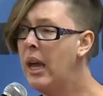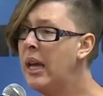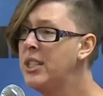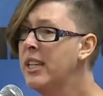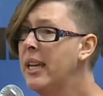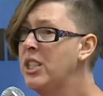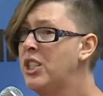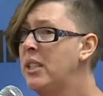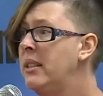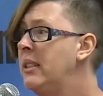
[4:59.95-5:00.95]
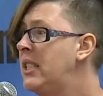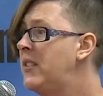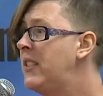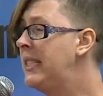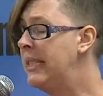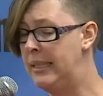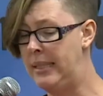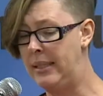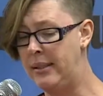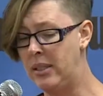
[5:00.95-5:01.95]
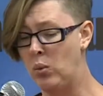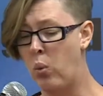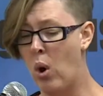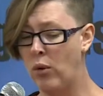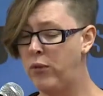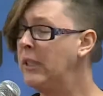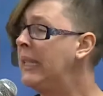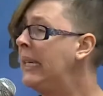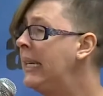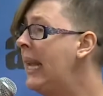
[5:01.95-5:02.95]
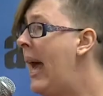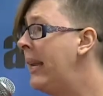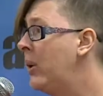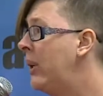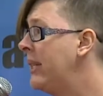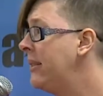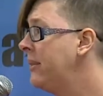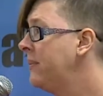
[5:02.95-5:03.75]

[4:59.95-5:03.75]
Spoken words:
Education in these facilities is woefully inadequate